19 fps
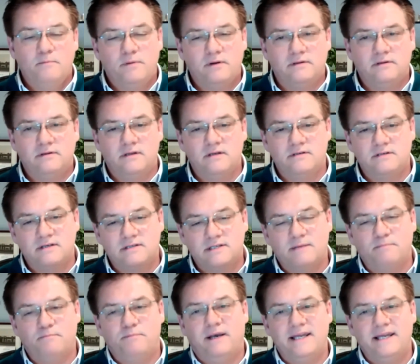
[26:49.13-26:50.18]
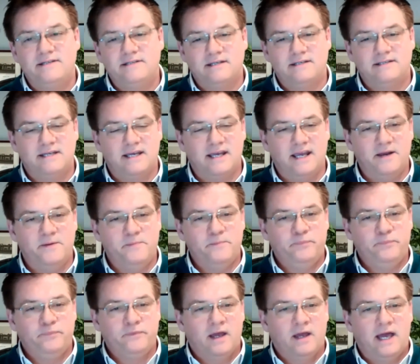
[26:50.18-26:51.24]
But there's a simplicity,
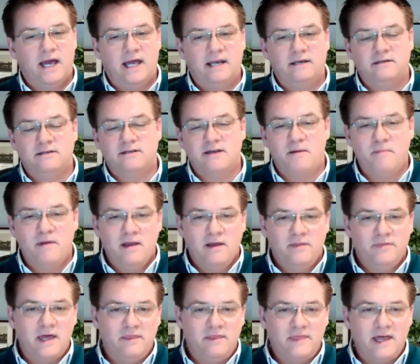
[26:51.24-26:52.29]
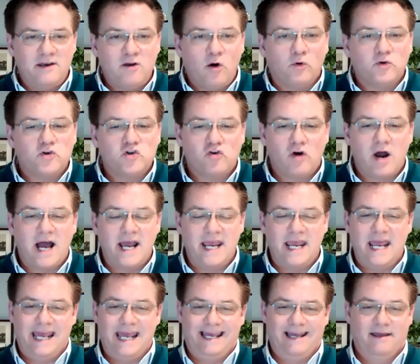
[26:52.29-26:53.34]
and um, that they're not
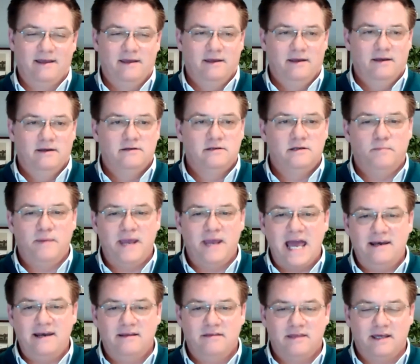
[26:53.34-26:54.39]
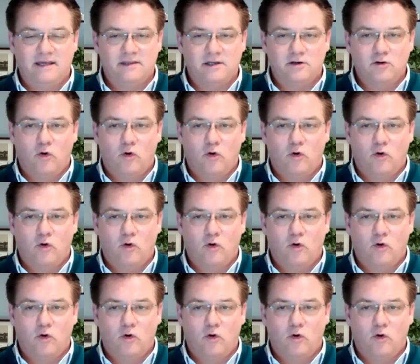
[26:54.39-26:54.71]
trying to be anything.